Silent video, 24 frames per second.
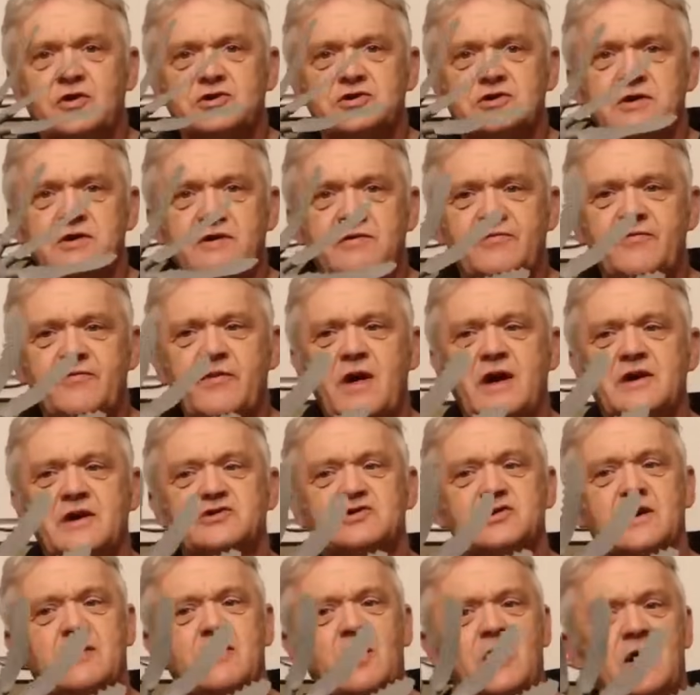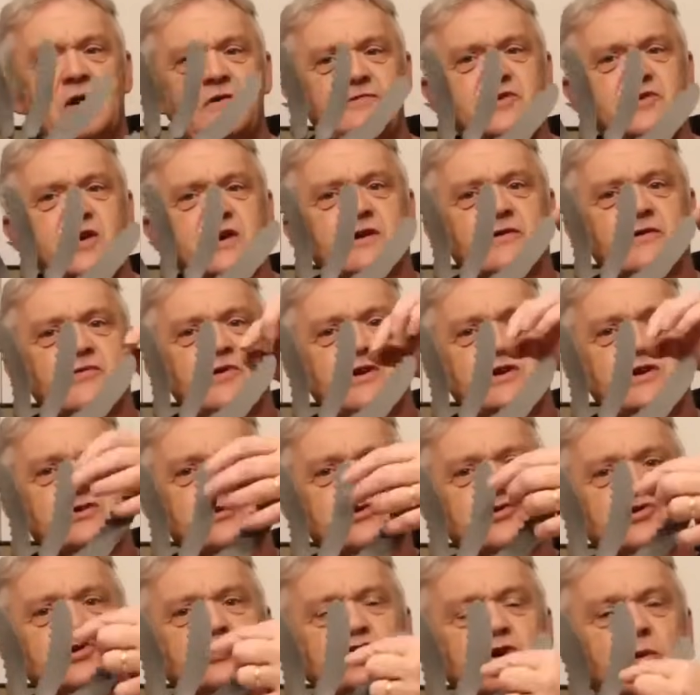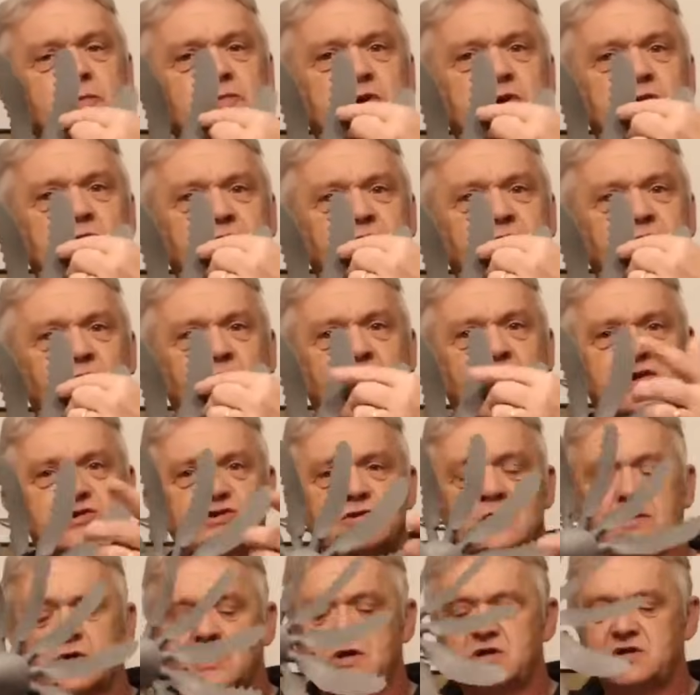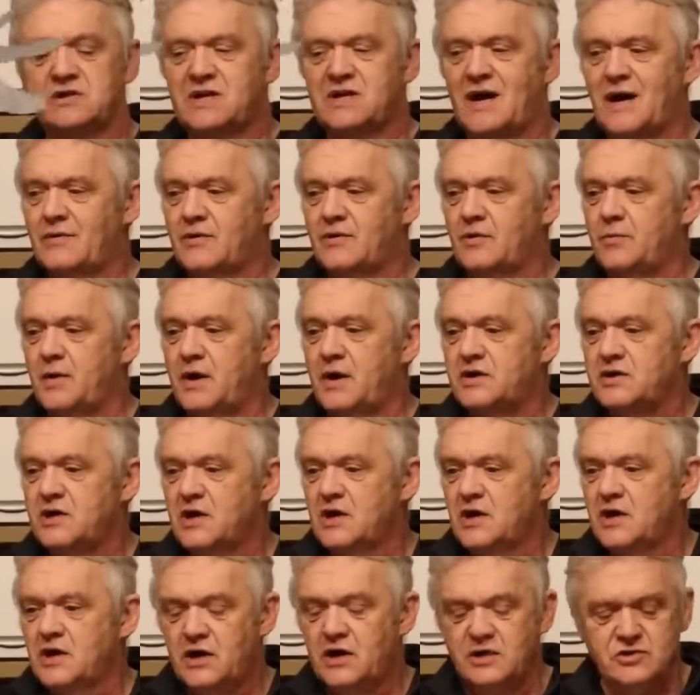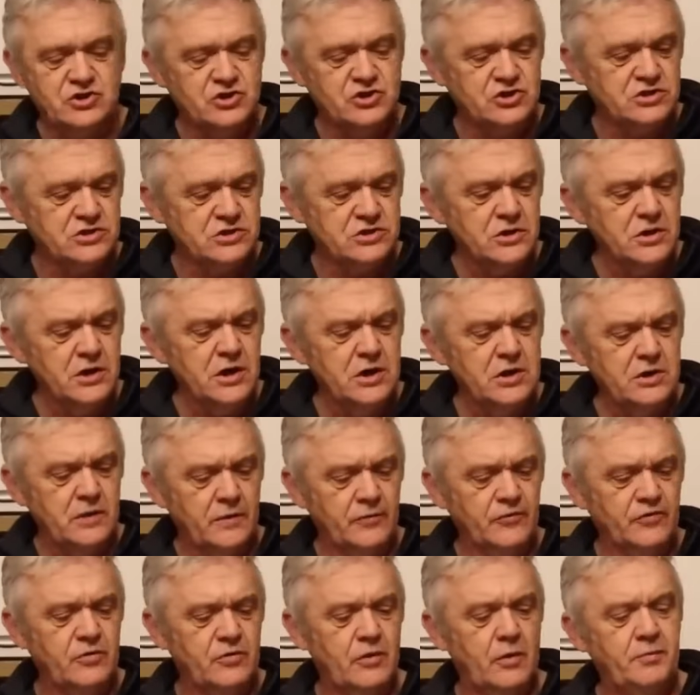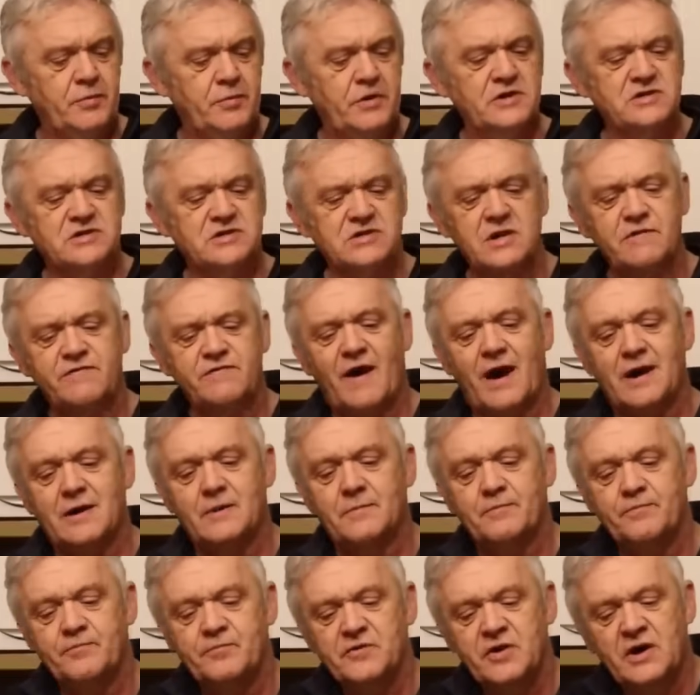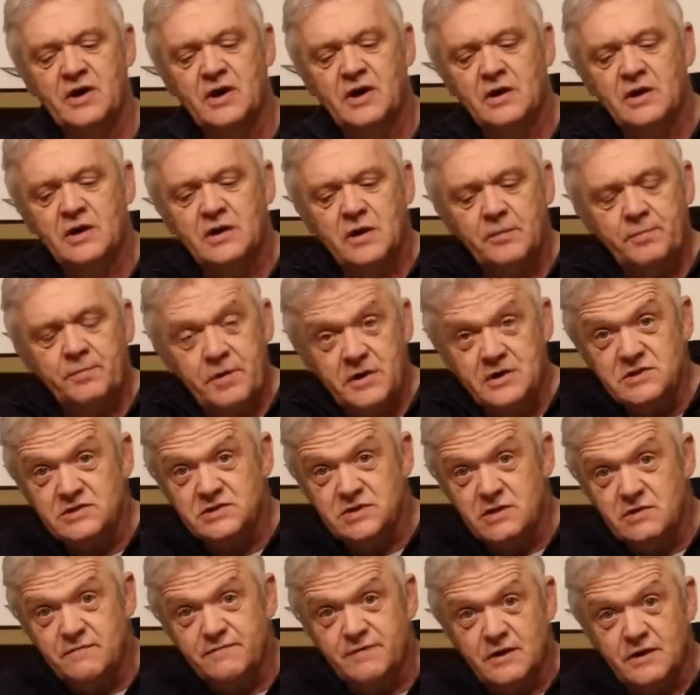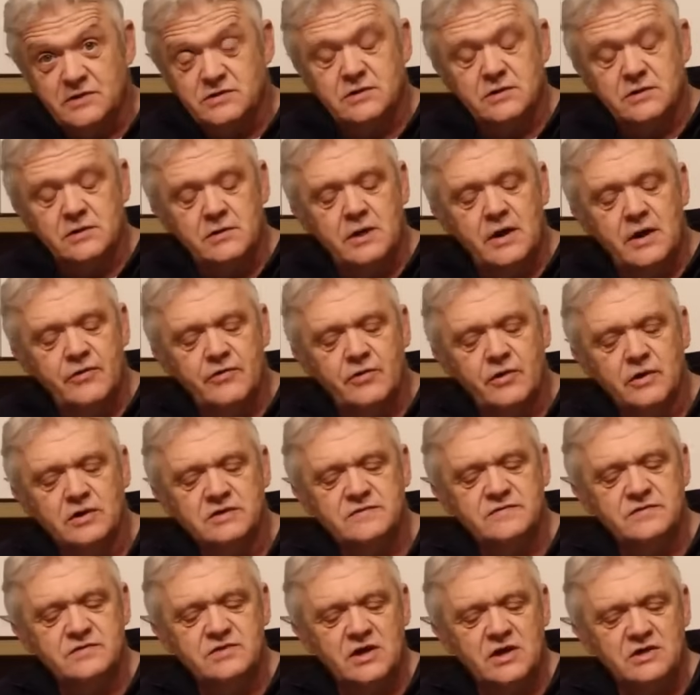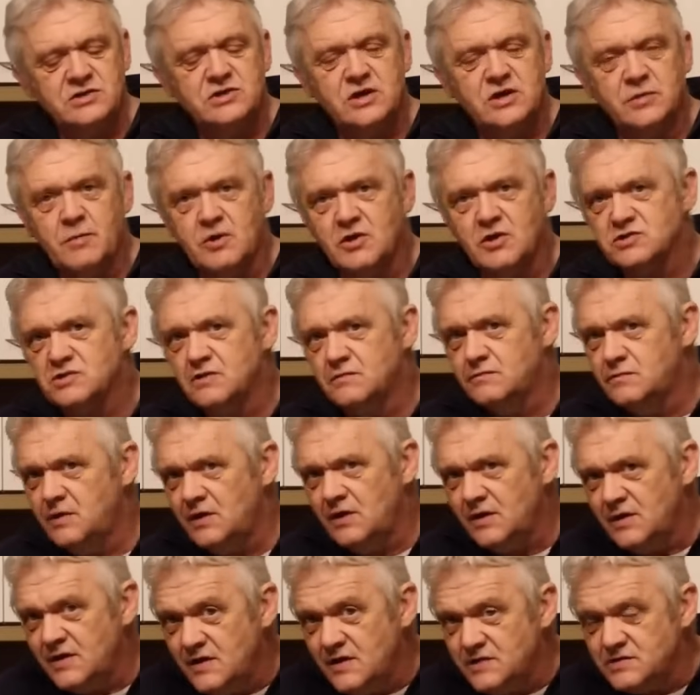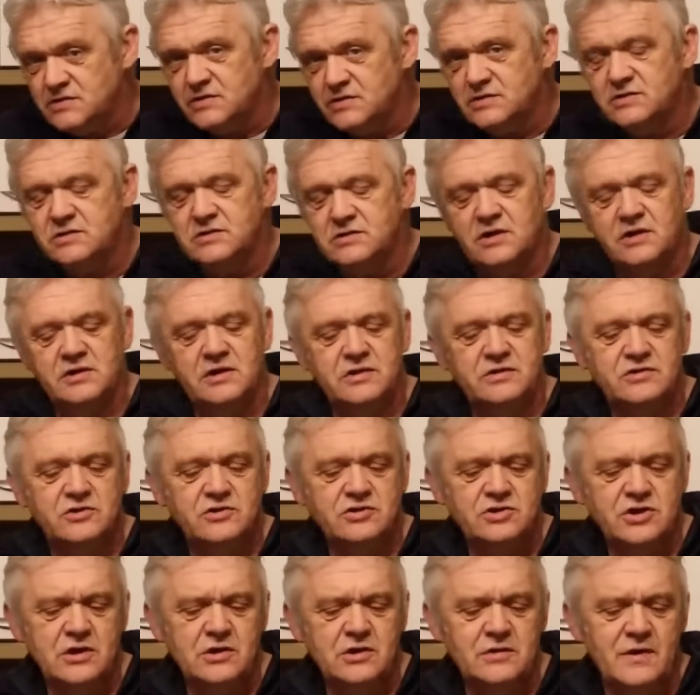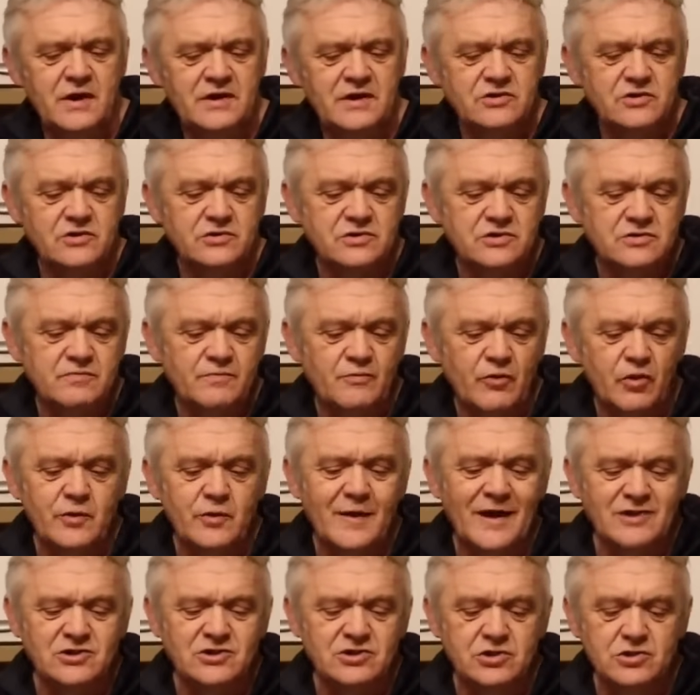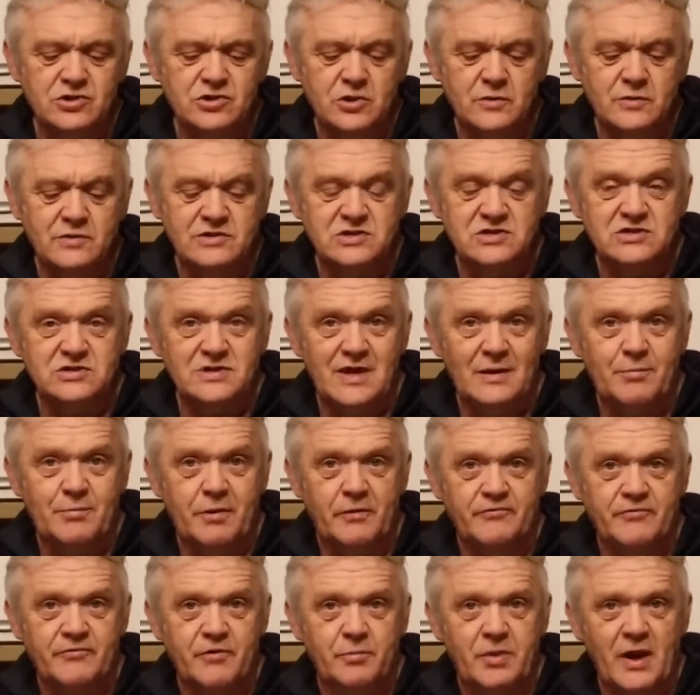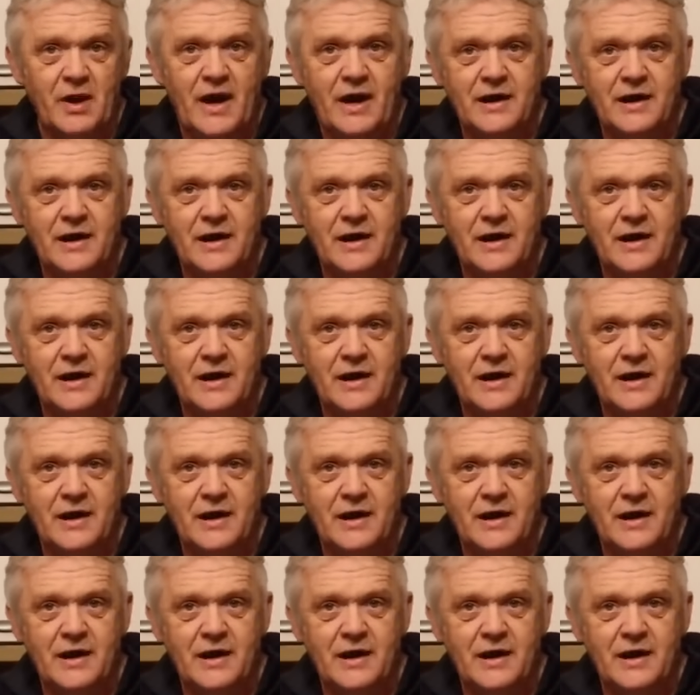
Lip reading: version of this. So I've taken this and chopped it off there, shrunk it down a bit, and stuck it onto a PC fan. PC fans are great things for testing because they're really easy to turn into generators. All you actually do is snap off the